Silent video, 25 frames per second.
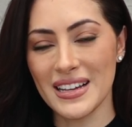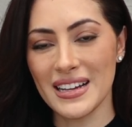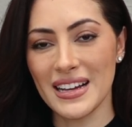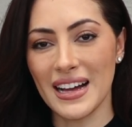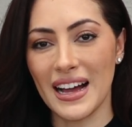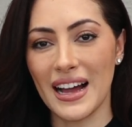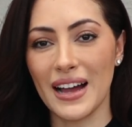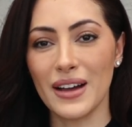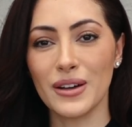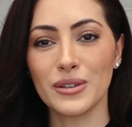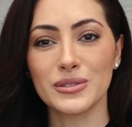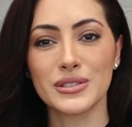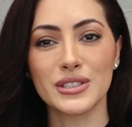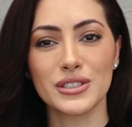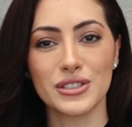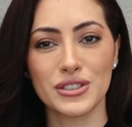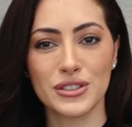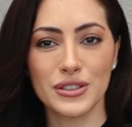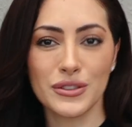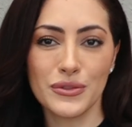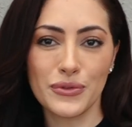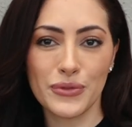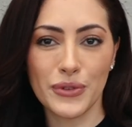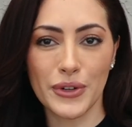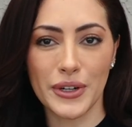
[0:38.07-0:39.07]
I
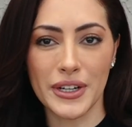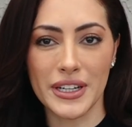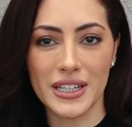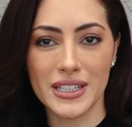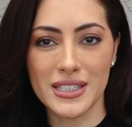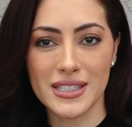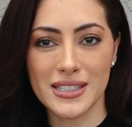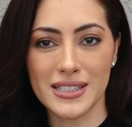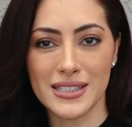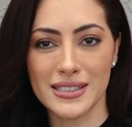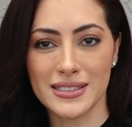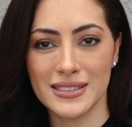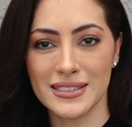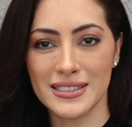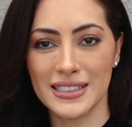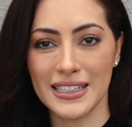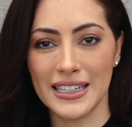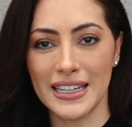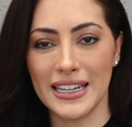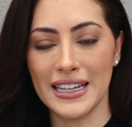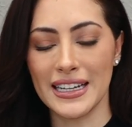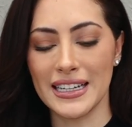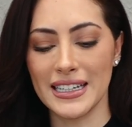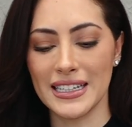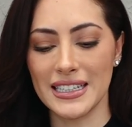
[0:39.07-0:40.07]
auditioned for it,
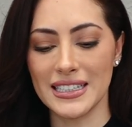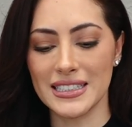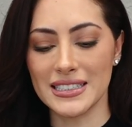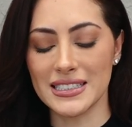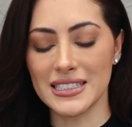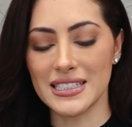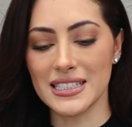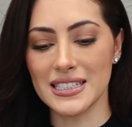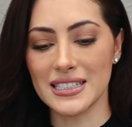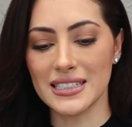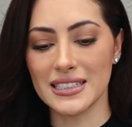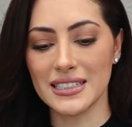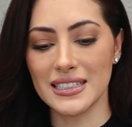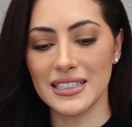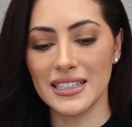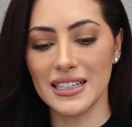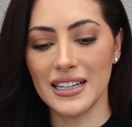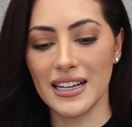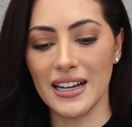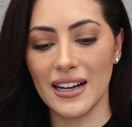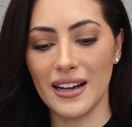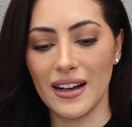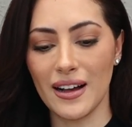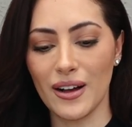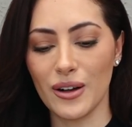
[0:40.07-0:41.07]
and
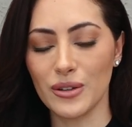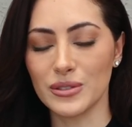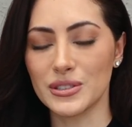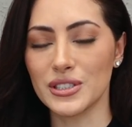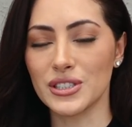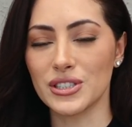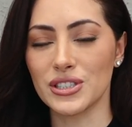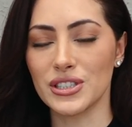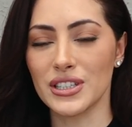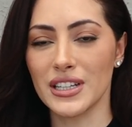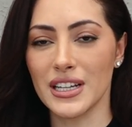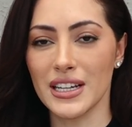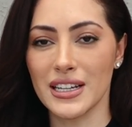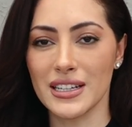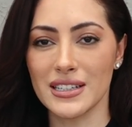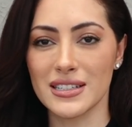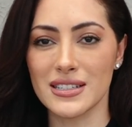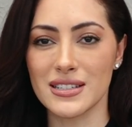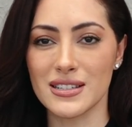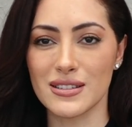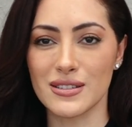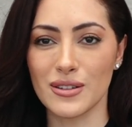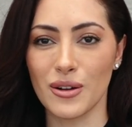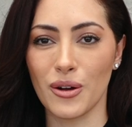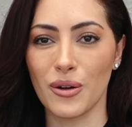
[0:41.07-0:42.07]
auditioning
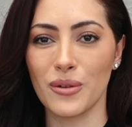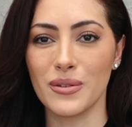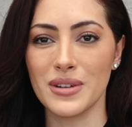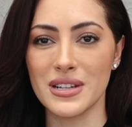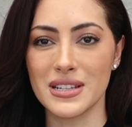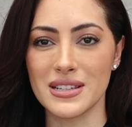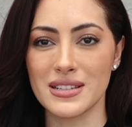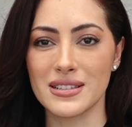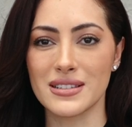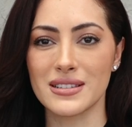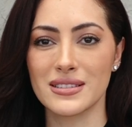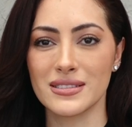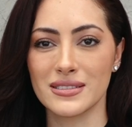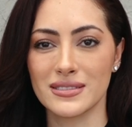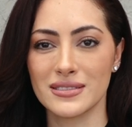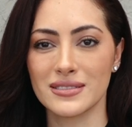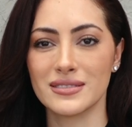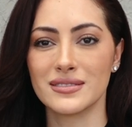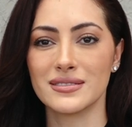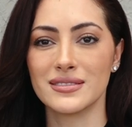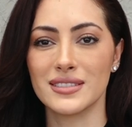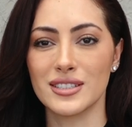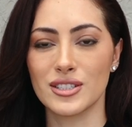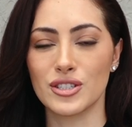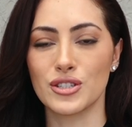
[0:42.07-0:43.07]
is always
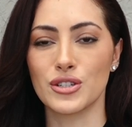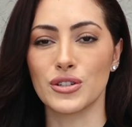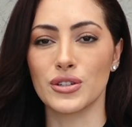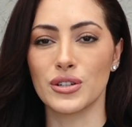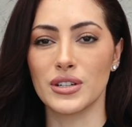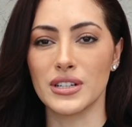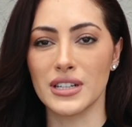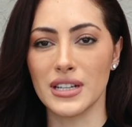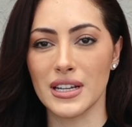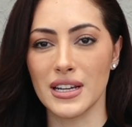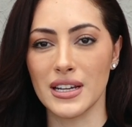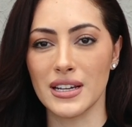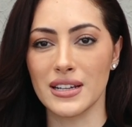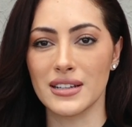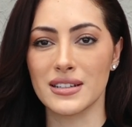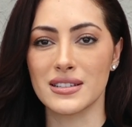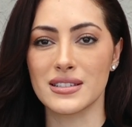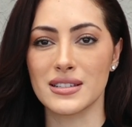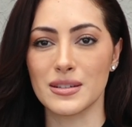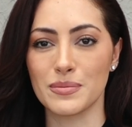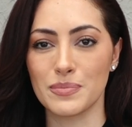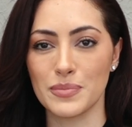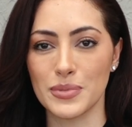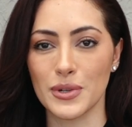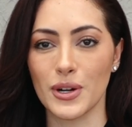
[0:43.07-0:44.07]
a journey,
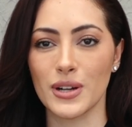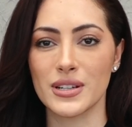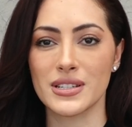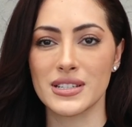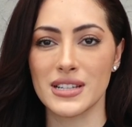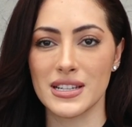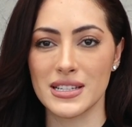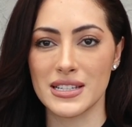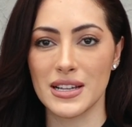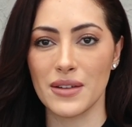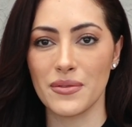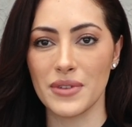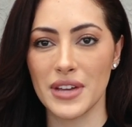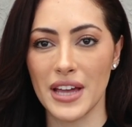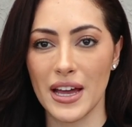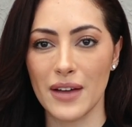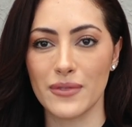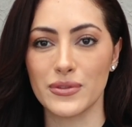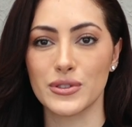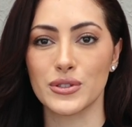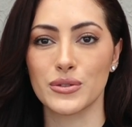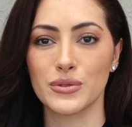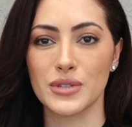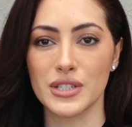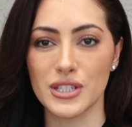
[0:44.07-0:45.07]
it's a process that we
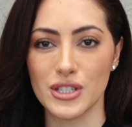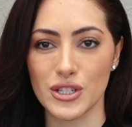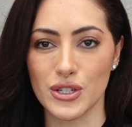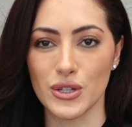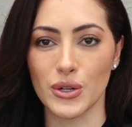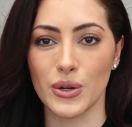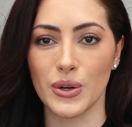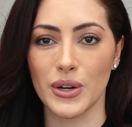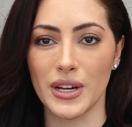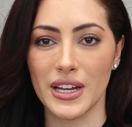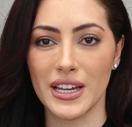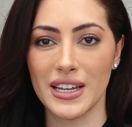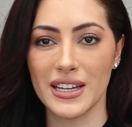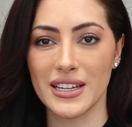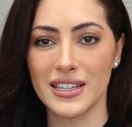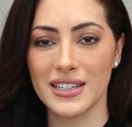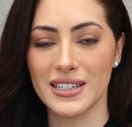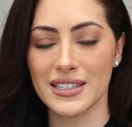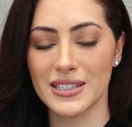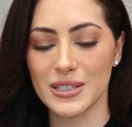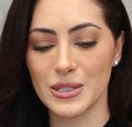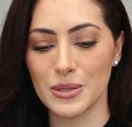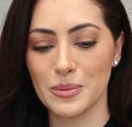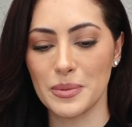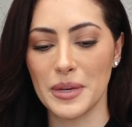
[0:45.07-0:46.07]
have to enjoy
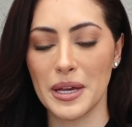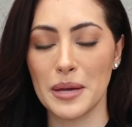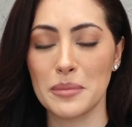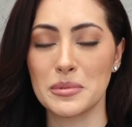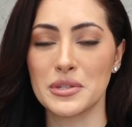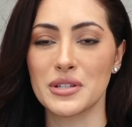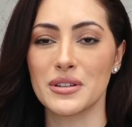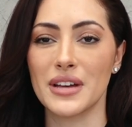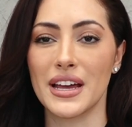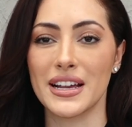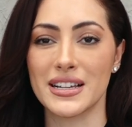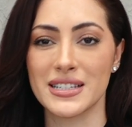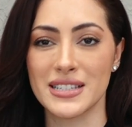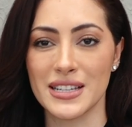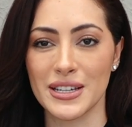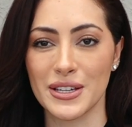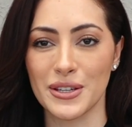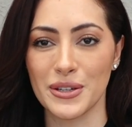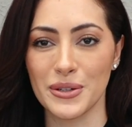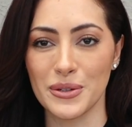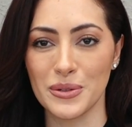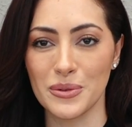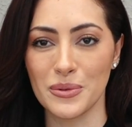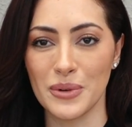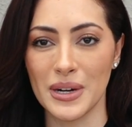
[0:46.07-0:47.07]
to be able to
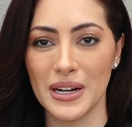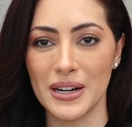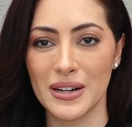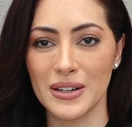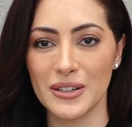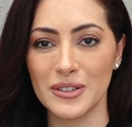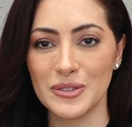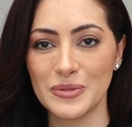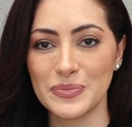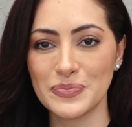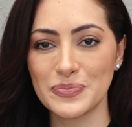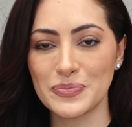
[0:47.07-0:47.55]
execute well.